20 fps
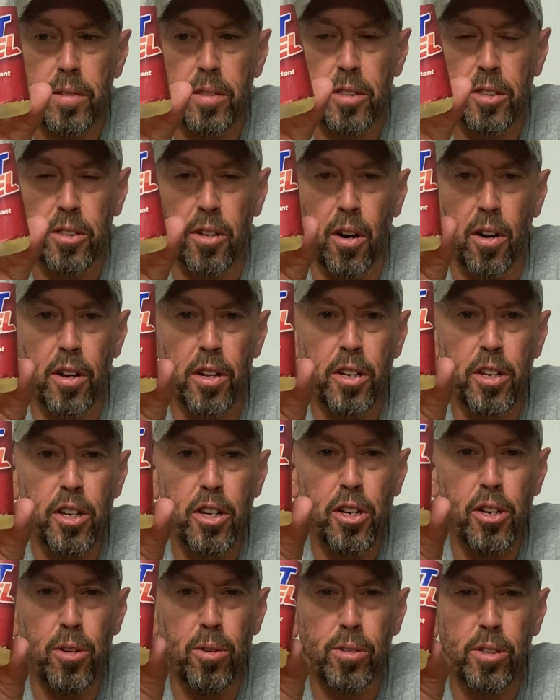started to
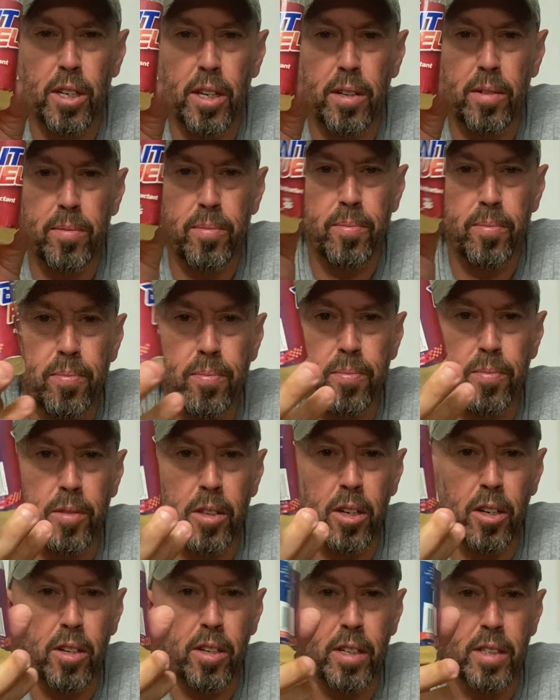use it, and
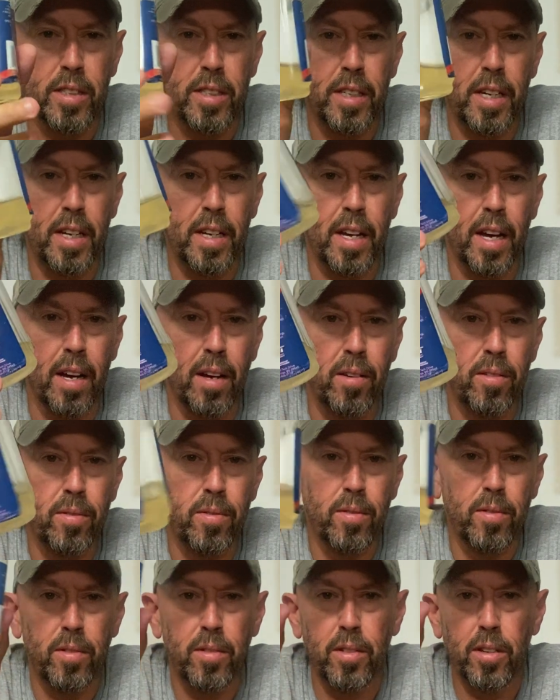you can see now,
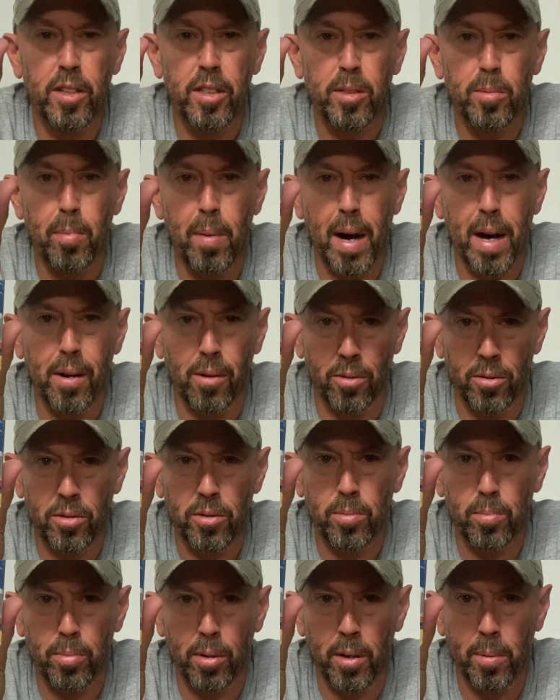this
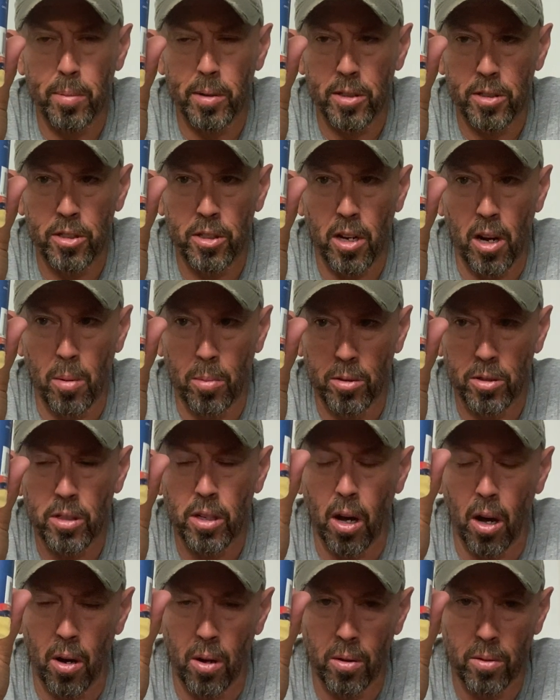bottle's pretty much almost
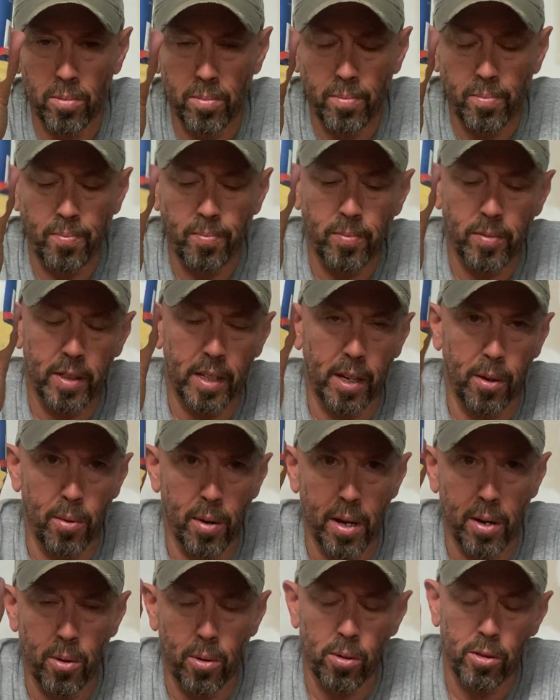gone. Getting
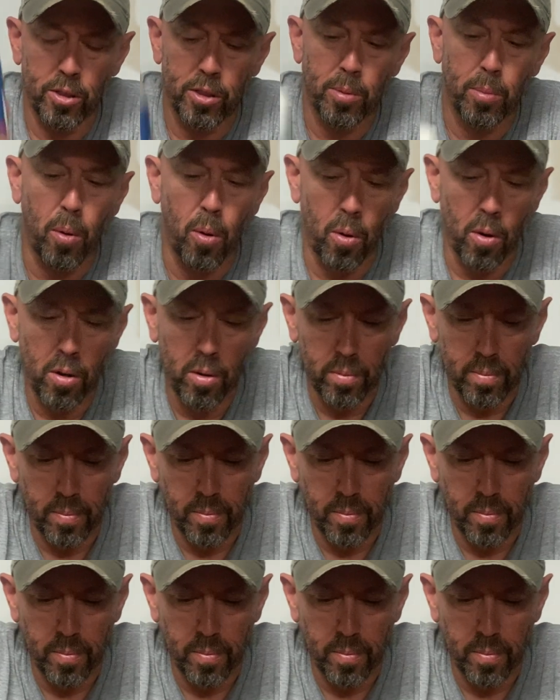ready to order some more.